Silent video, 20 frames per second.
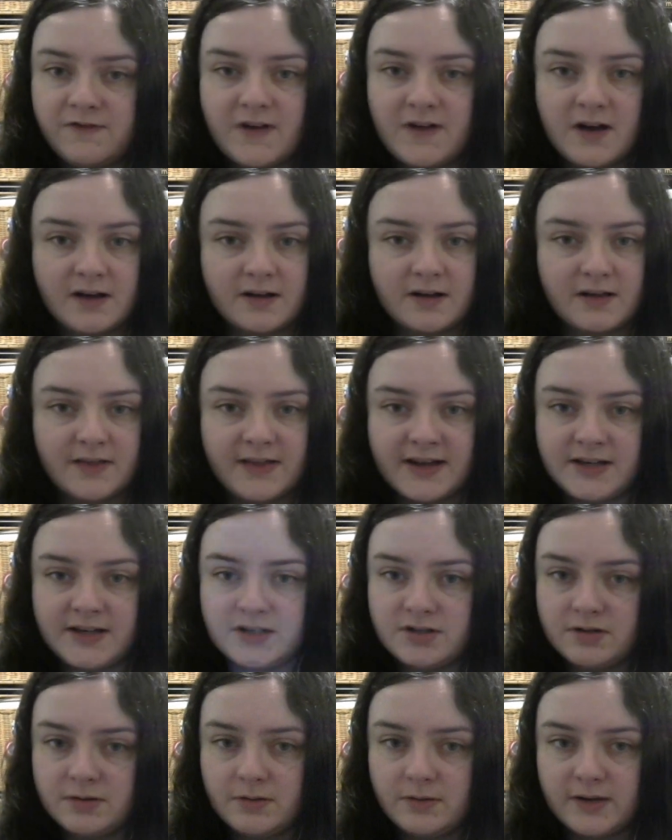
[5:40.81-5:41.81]
fuck are they
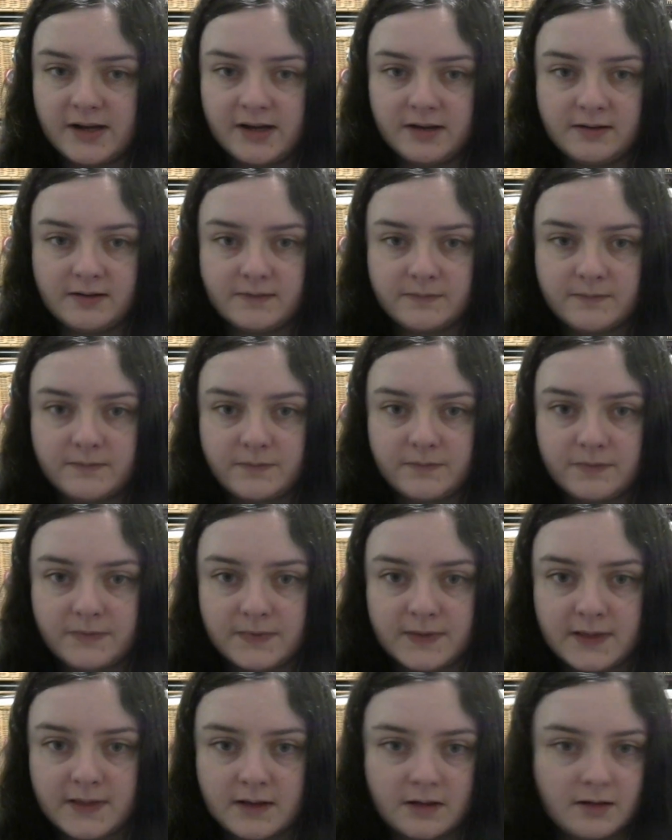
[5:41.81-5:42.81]
doing?
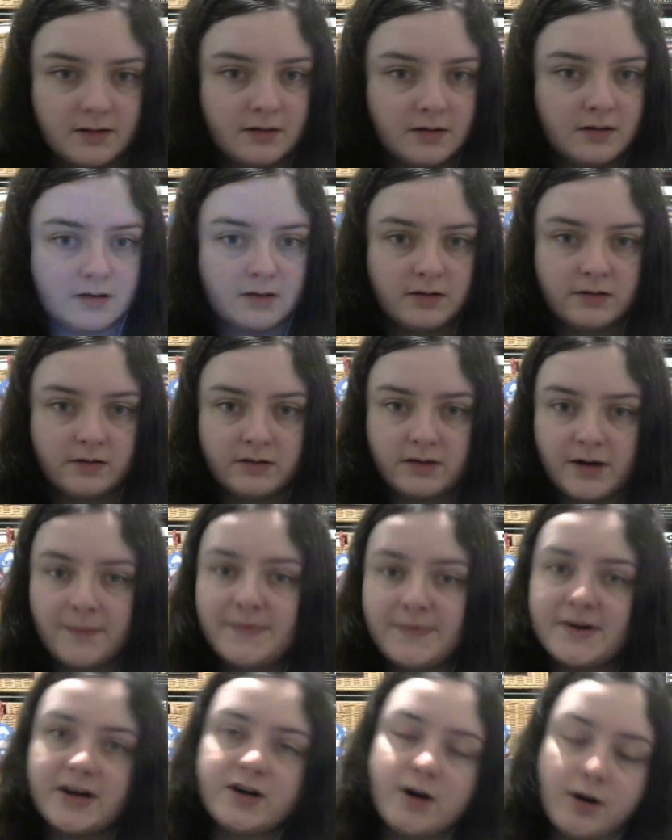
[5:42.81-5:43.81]
I
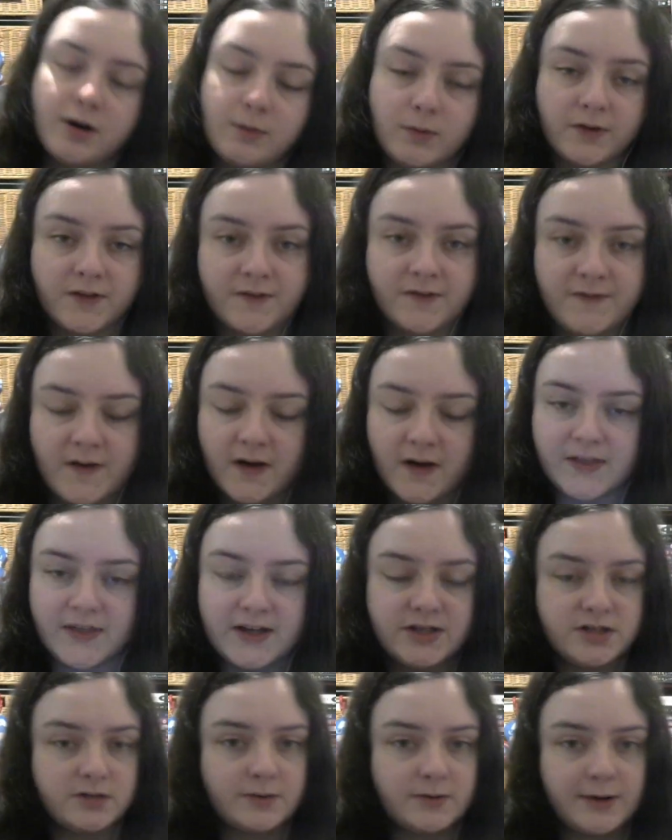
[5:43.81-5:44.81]
mean, I know what the fuck
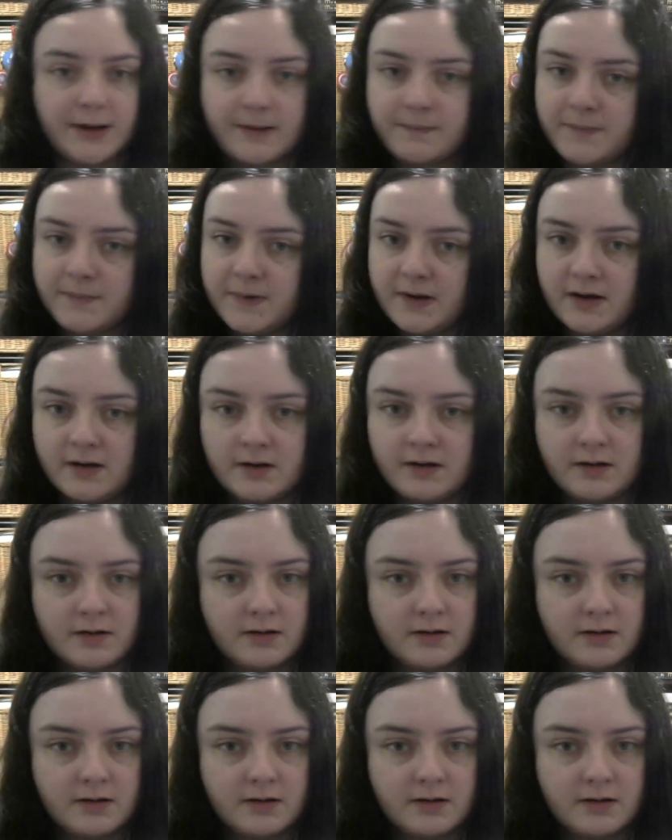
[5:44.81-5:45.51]
they're doing, but...